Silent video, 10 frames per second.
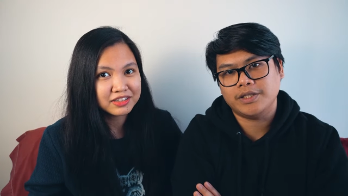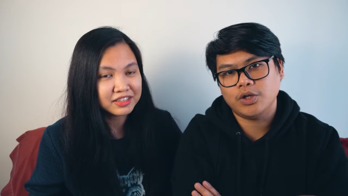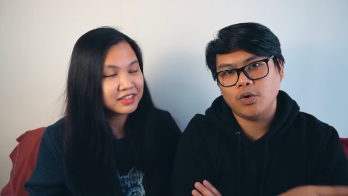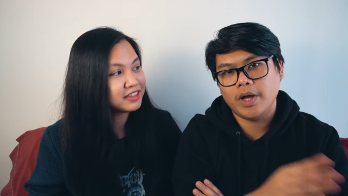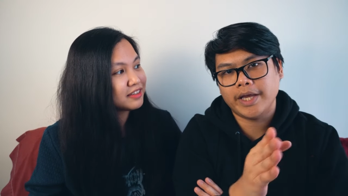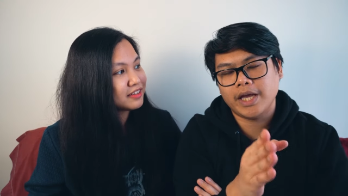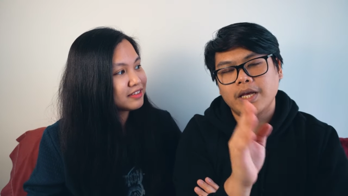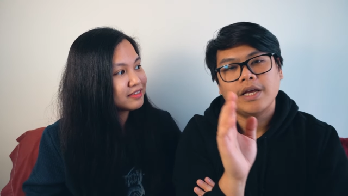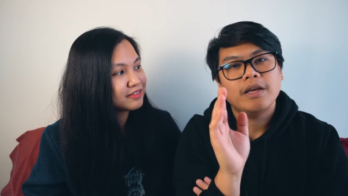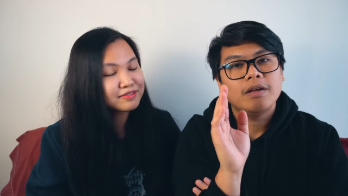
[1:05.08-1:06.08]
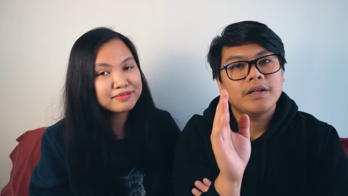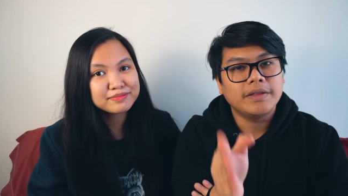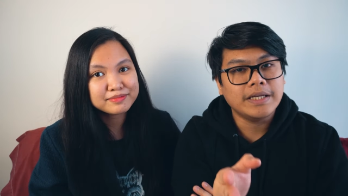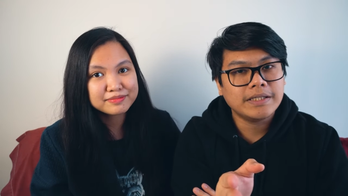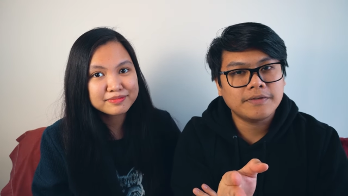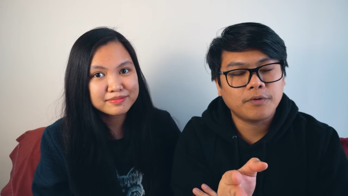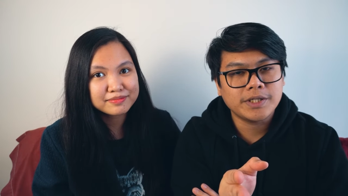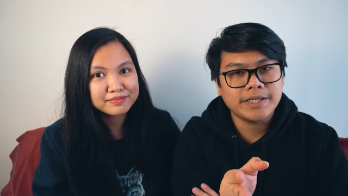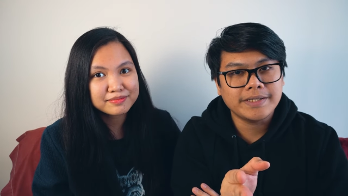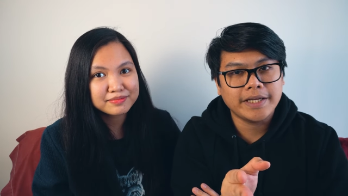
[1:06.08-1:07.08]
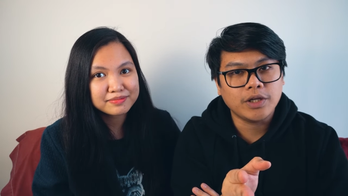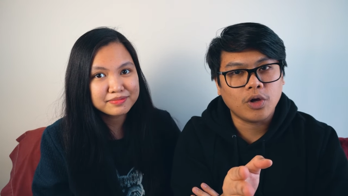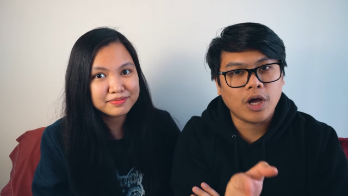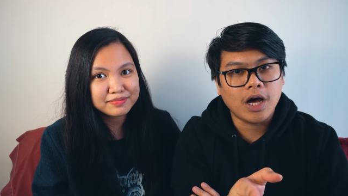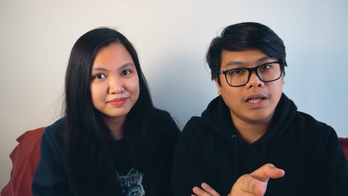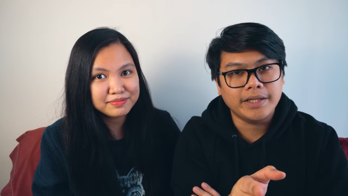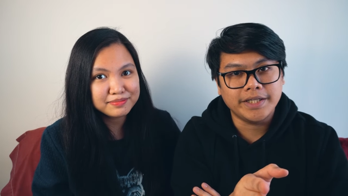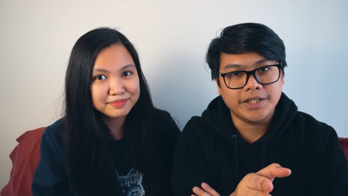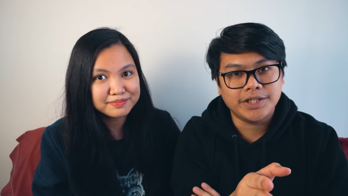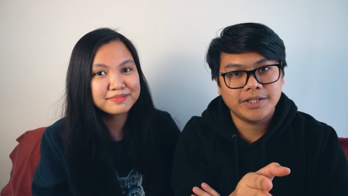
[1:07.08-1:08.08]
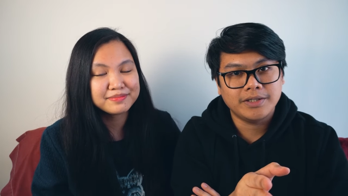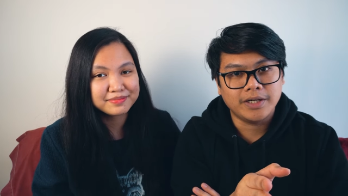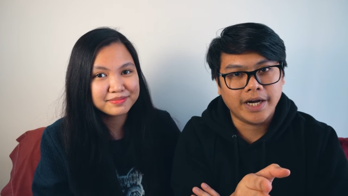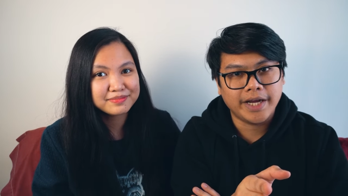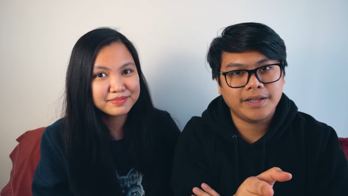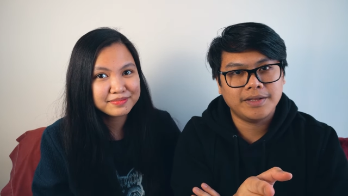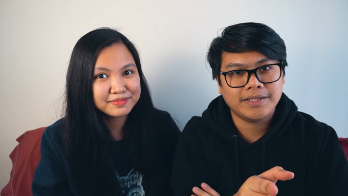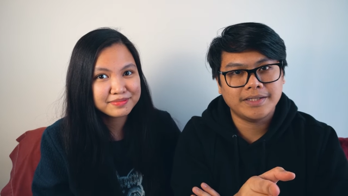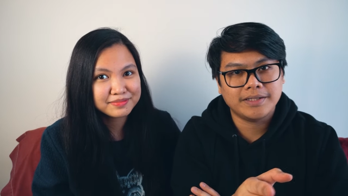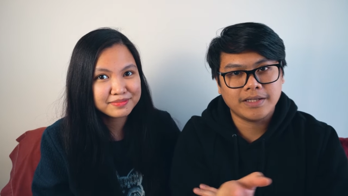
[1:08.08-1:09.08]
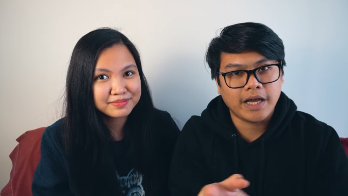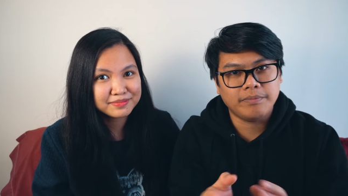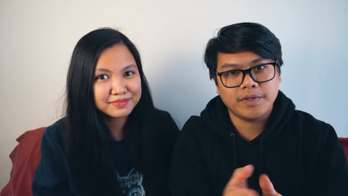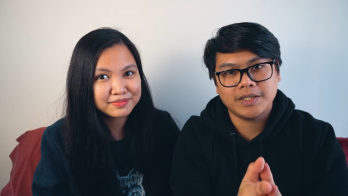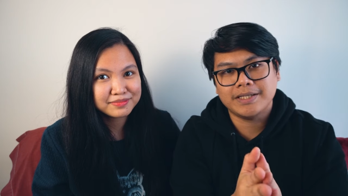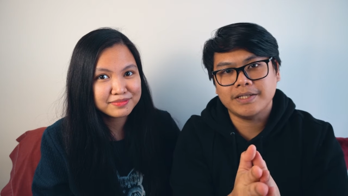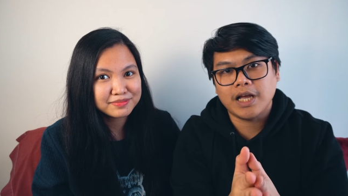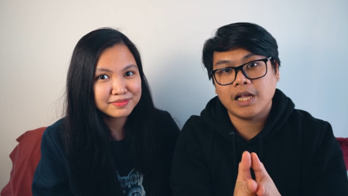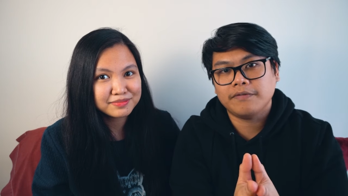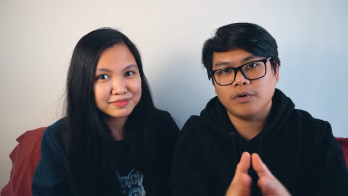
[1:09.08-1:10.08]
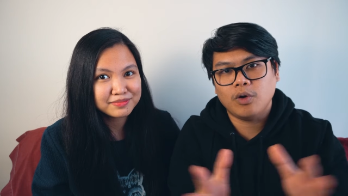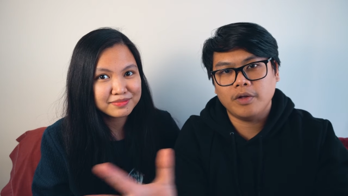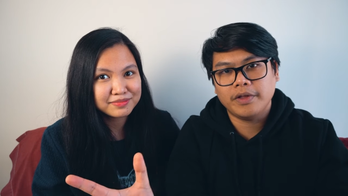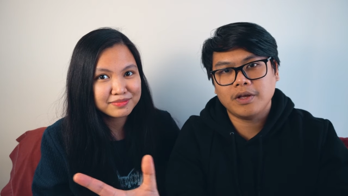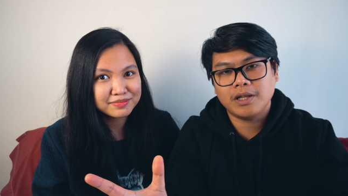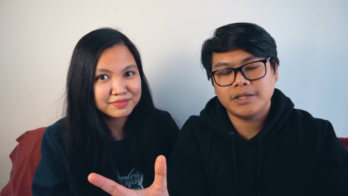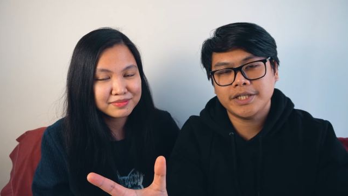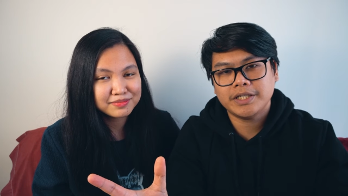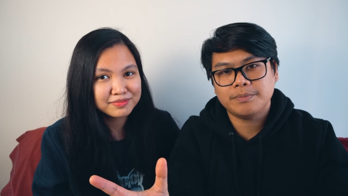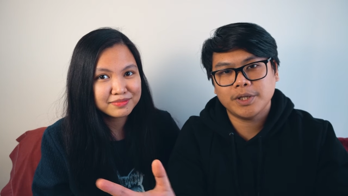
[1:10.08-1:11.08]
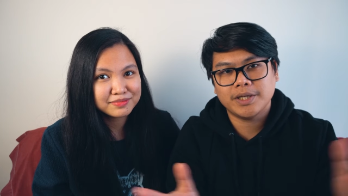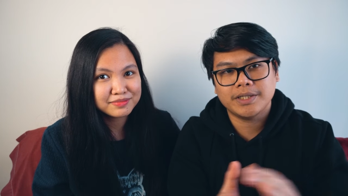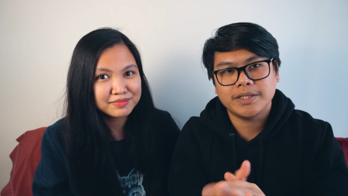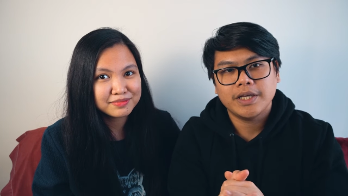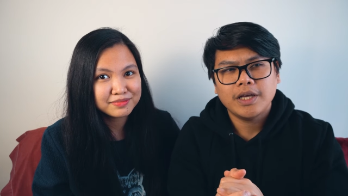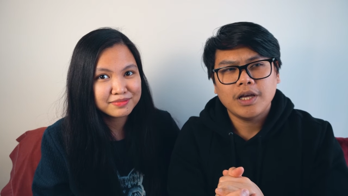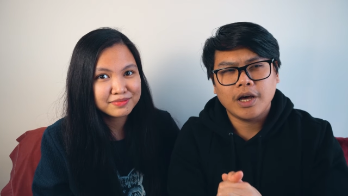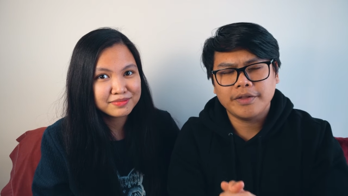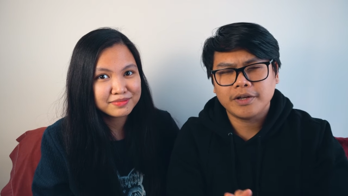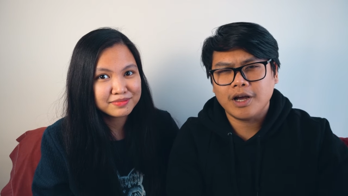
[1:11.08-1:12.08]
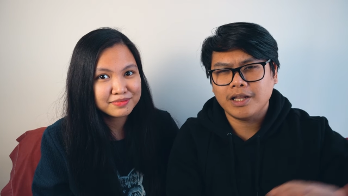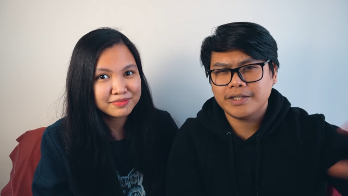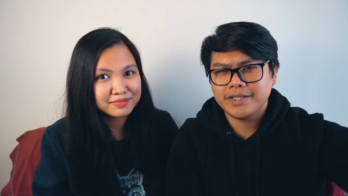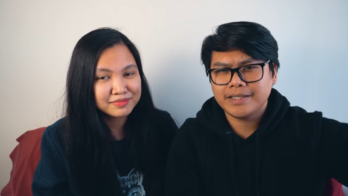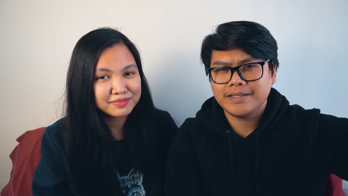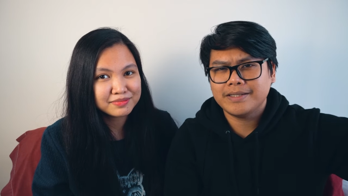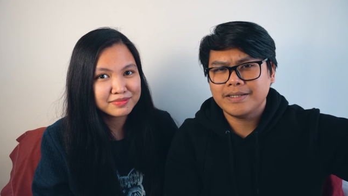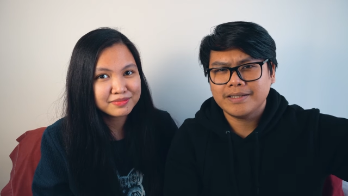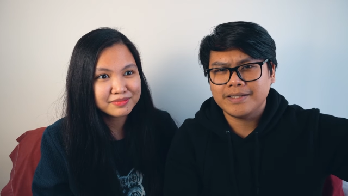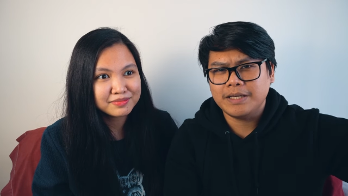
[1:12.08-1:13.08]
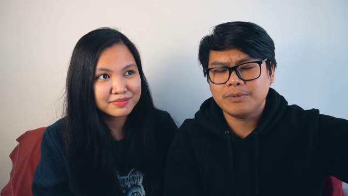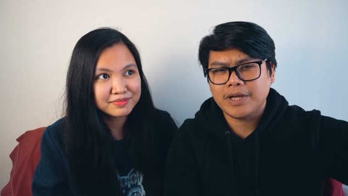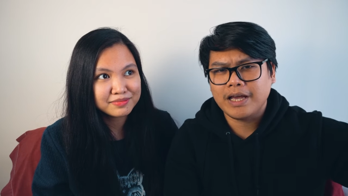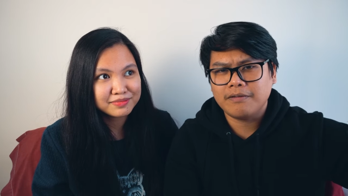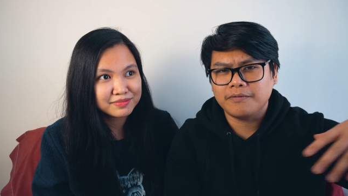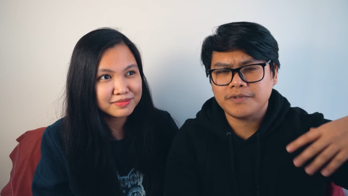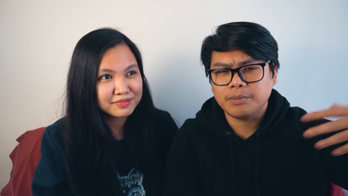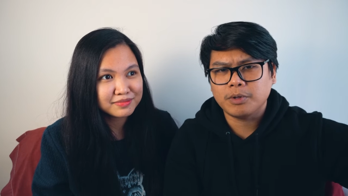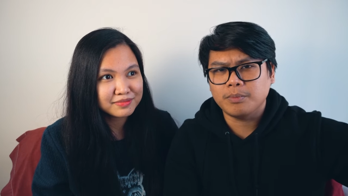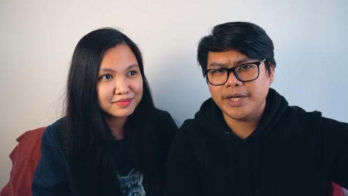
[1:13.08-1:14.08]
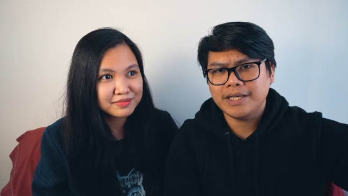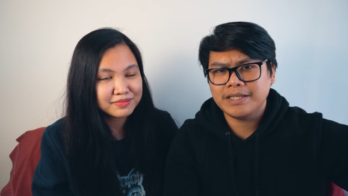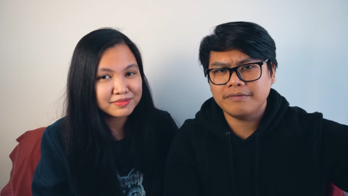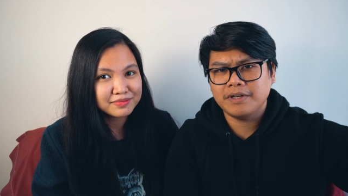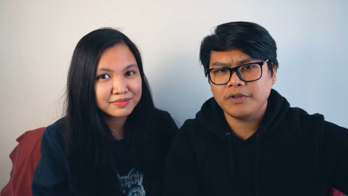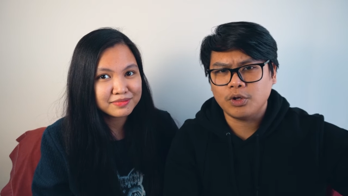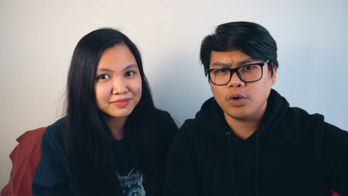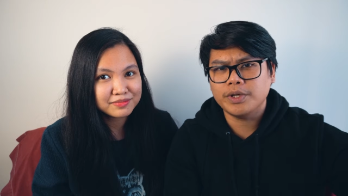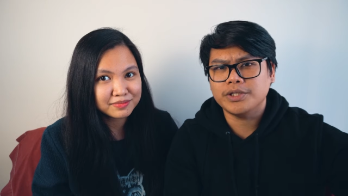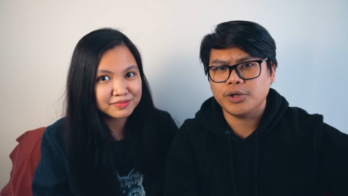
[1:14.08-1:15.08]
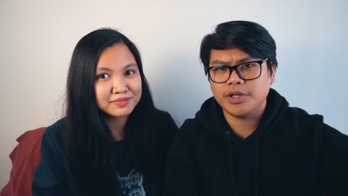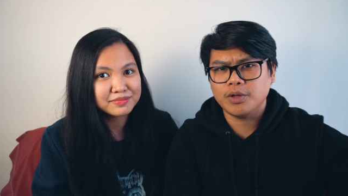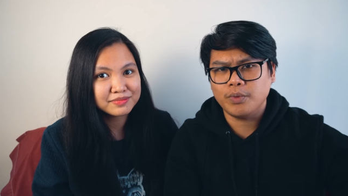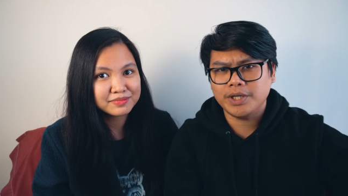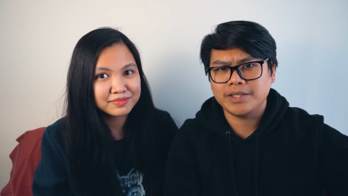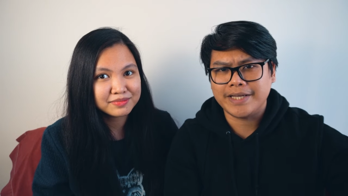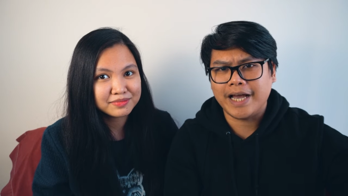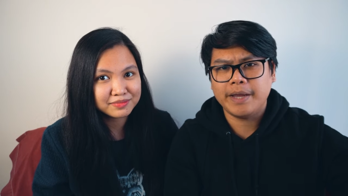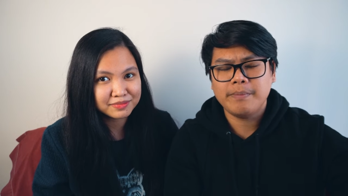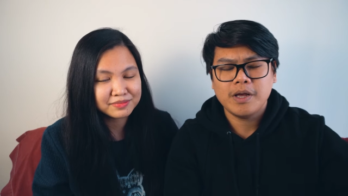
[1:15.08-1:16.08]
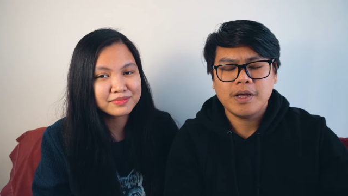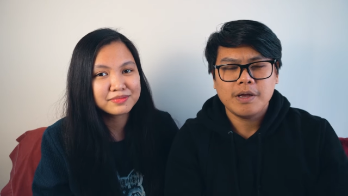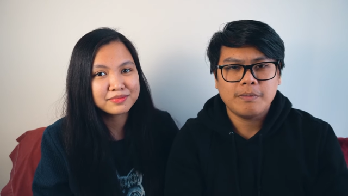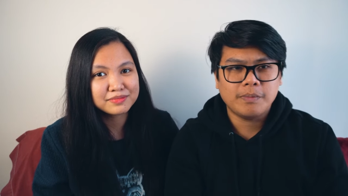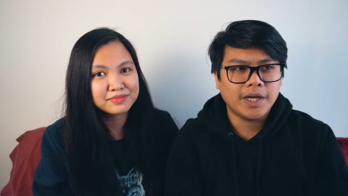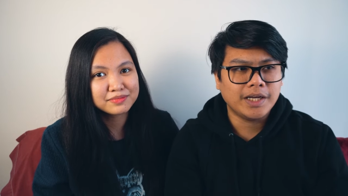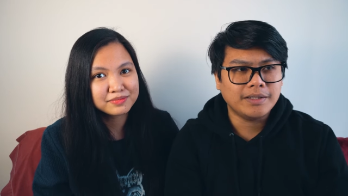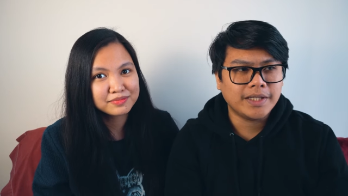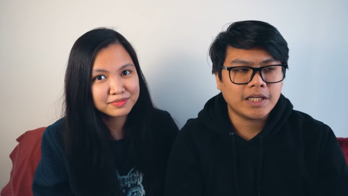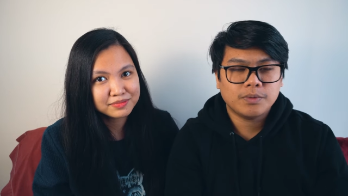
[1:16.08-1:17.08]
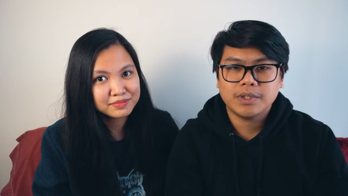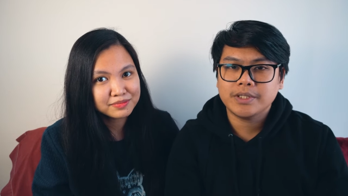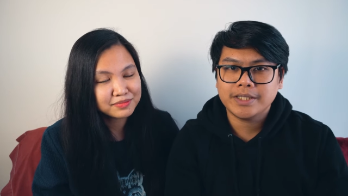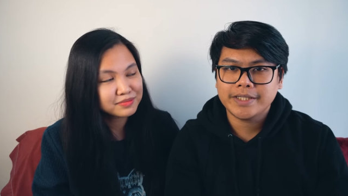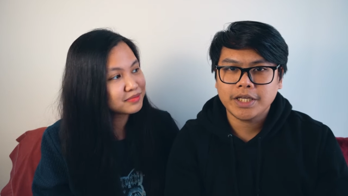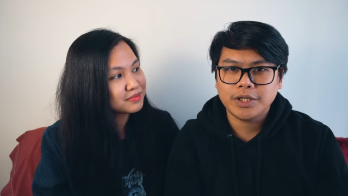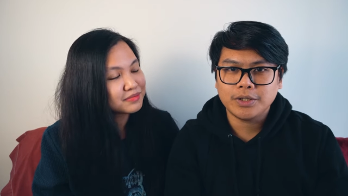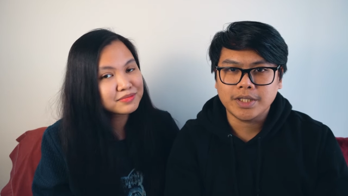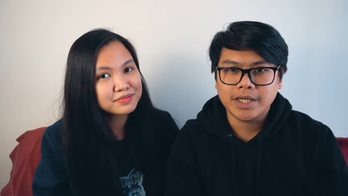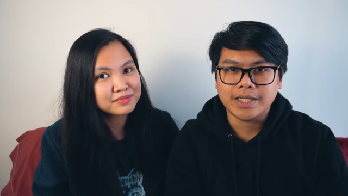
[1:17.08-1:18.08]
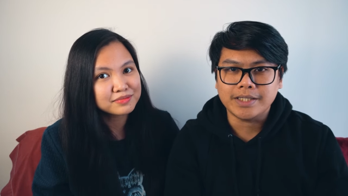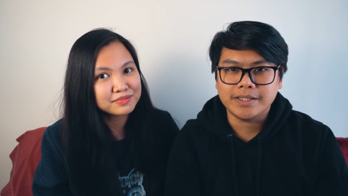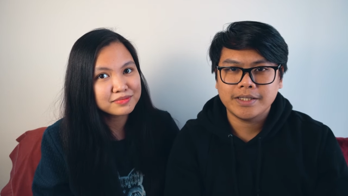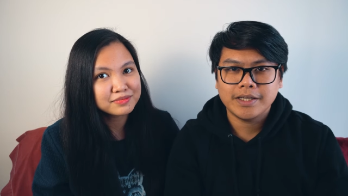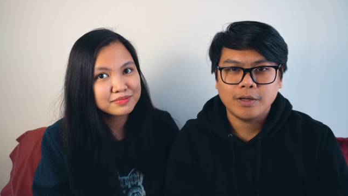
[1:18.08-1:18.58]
Speaker 1: So again, this is for Centennial College, mm. right? This is uh, this is not for all the colleges because other colleges seem to have summer breaks even if you go in during the winter time, mm. but that's what Centennial does.